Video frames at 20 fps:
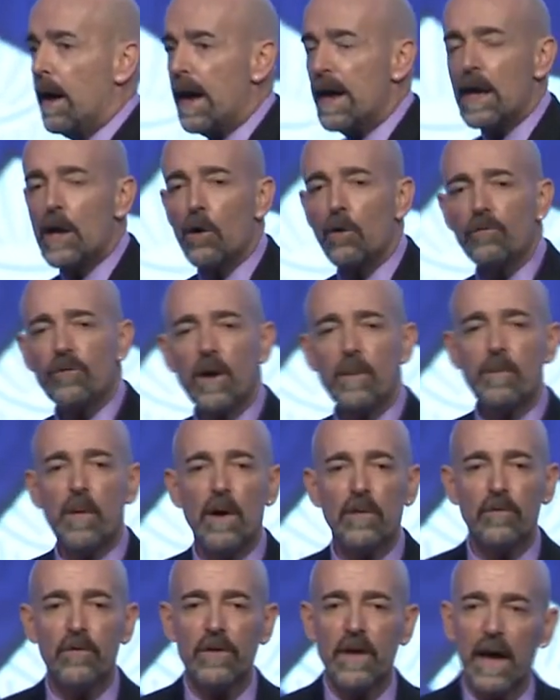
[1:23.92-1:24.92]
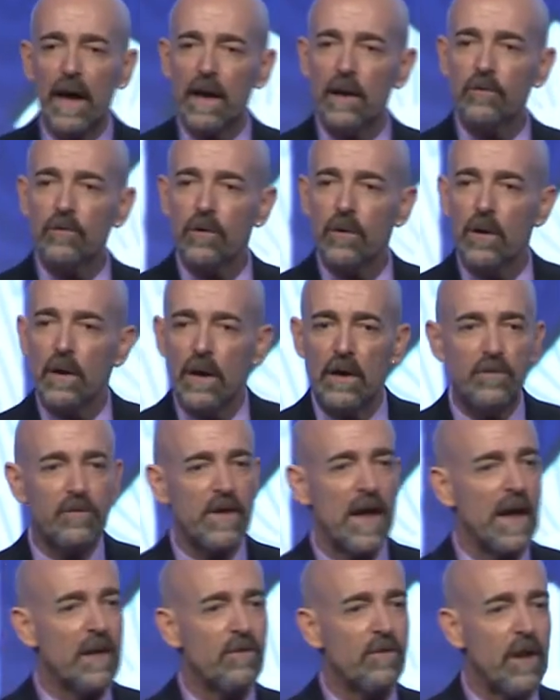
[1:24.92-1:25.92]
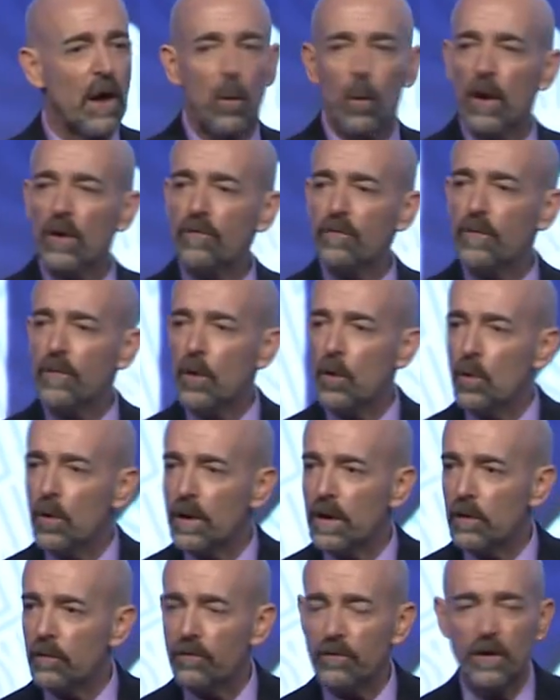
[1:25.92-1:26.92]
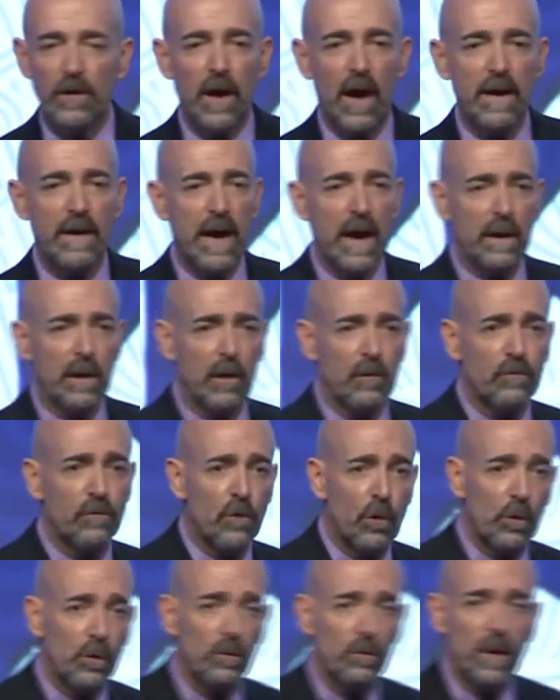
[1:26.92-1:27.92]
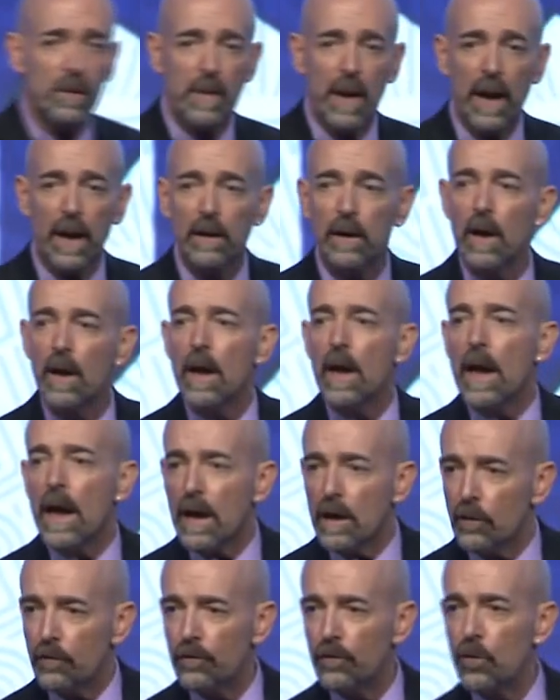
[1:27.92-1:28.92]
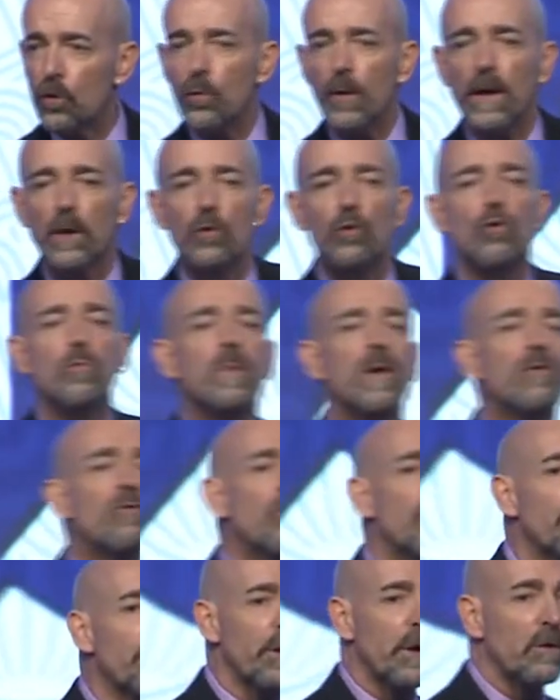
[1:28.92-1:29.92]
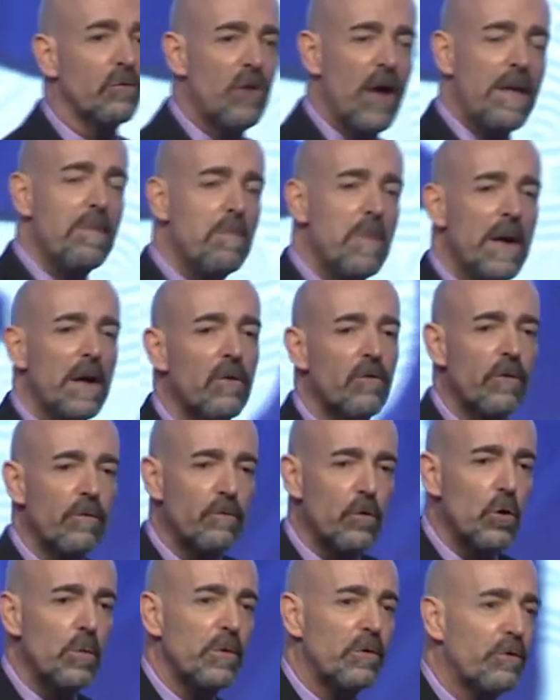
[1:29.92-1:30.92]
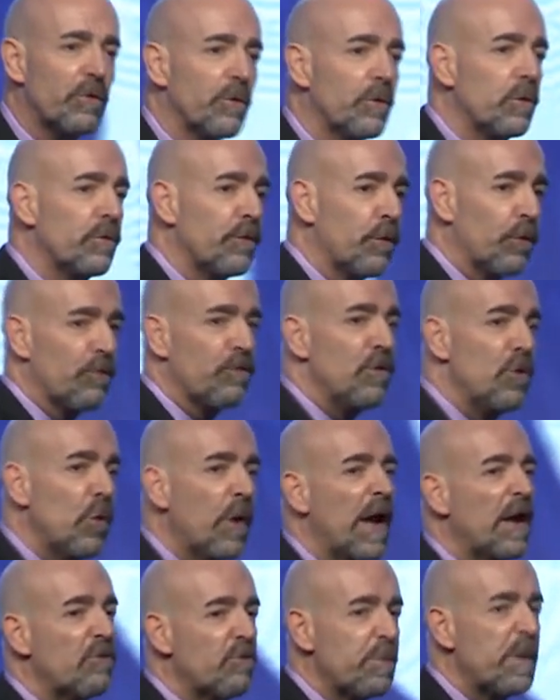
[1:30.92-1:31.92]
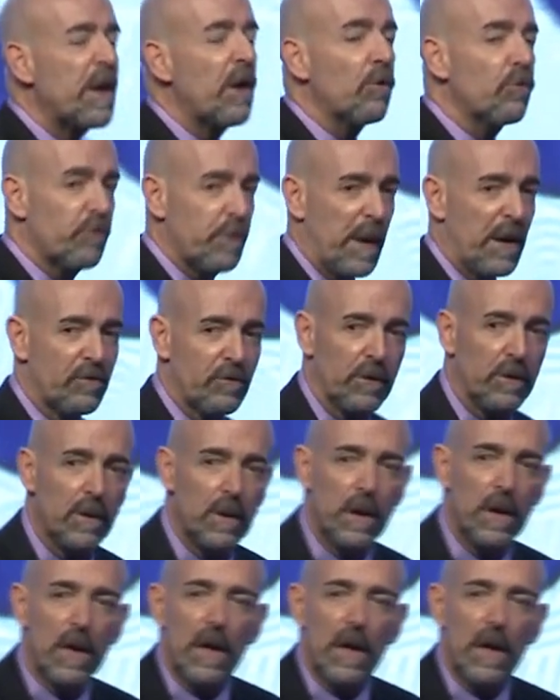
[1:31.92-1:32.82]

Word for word: And he goes up on stage. He stands there, waits for the audience to die down, has total command, and he's doing new material, 10 minutes of new material for his new HBO special.